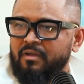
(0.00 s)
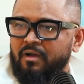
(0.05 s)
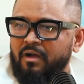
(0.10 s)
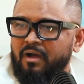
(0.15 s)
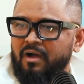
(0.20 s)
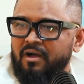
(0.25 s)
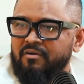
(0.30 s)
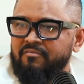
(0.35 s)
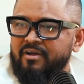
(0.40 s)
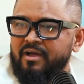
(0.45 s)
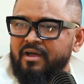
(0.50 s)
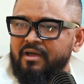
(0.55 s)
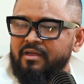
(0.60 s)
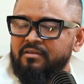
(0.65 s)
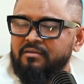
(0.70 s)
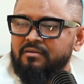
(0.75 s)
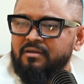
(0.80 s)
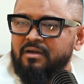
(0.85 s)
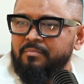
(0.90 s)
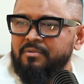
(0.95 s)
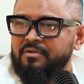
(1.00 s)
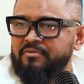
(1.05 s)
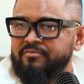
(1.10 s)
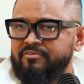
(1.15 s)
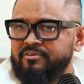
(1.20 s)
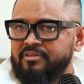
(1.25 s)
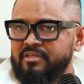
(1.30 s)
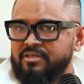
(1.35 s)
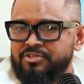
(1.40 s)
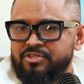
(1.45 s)
I've had a couple of
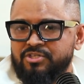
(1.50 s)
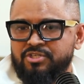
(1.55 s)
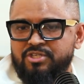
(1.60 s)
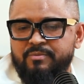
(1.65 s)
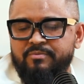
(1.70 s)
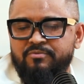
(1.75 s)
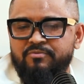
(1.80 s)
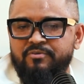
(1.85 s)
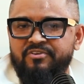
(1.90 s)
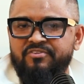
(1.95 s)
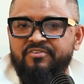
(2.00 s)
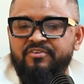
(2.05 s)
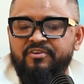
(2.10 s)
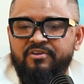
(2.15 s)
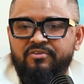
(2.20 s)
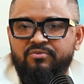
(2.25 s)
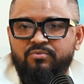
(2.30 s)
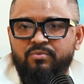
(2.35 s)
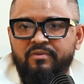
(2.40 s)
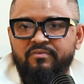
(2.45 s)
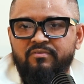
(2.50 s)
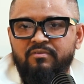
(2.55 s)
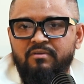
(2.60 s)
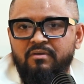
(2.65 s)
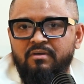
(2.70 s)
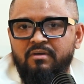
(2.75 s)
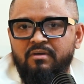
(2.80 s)
relationships, very serious ones,